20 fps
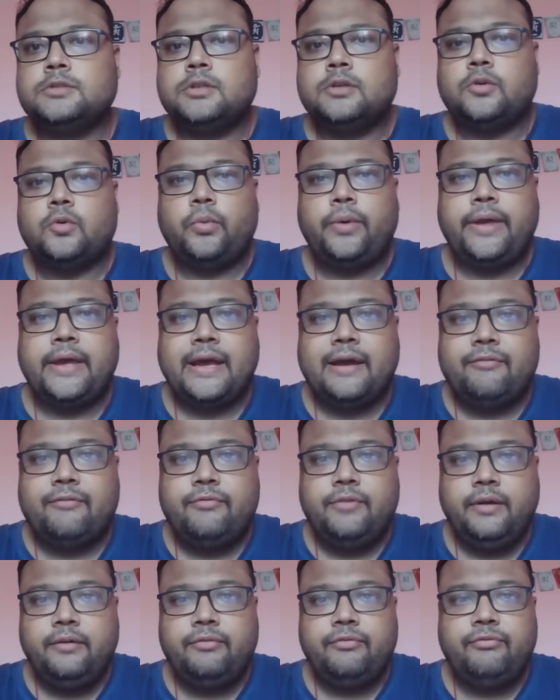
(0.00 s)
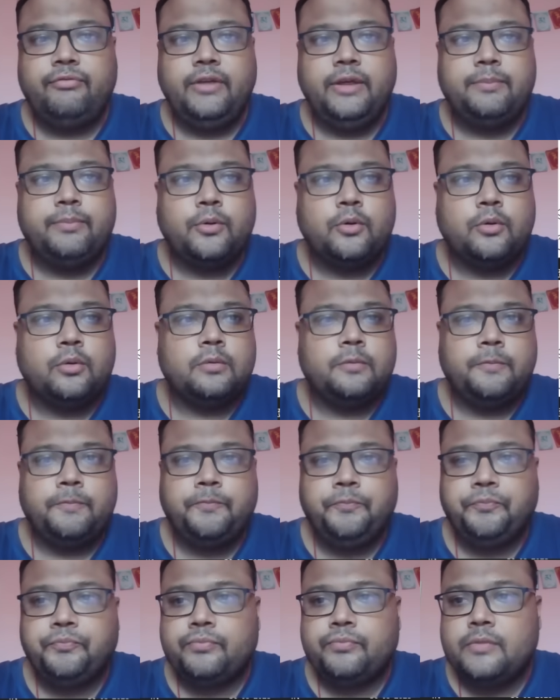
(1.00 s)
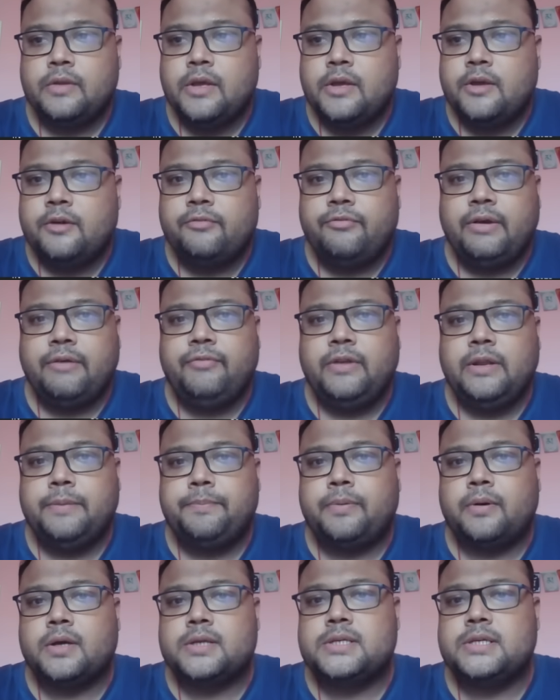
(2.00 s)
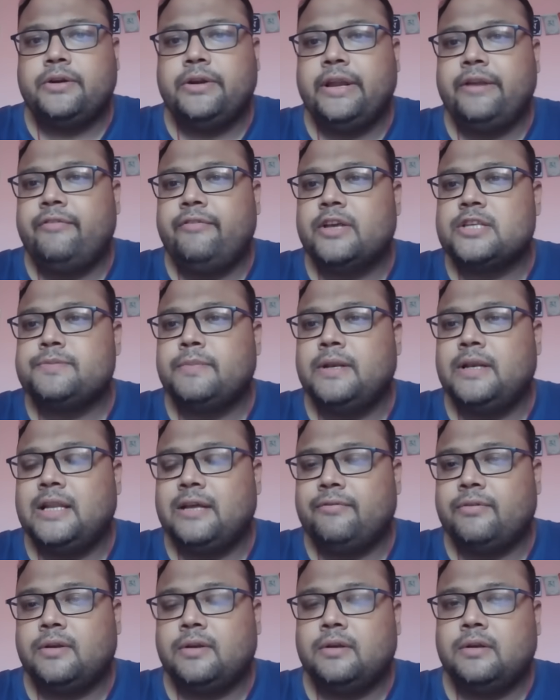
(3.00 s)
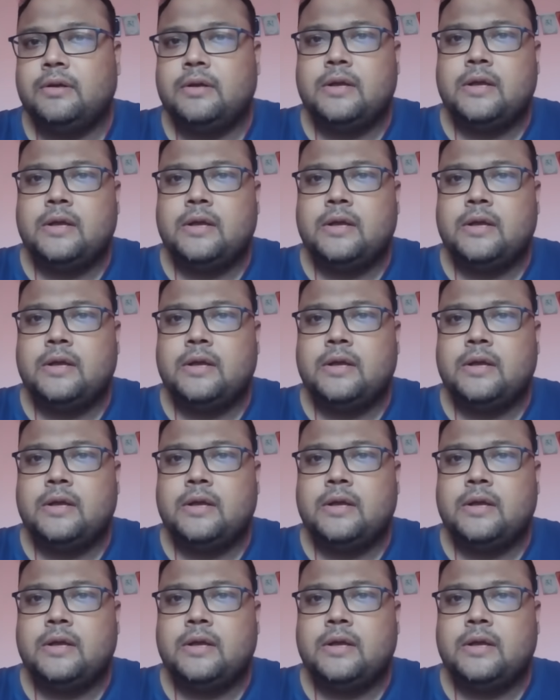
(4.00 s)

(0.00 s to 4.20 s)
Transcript: we have the FIBO 50% retracement level.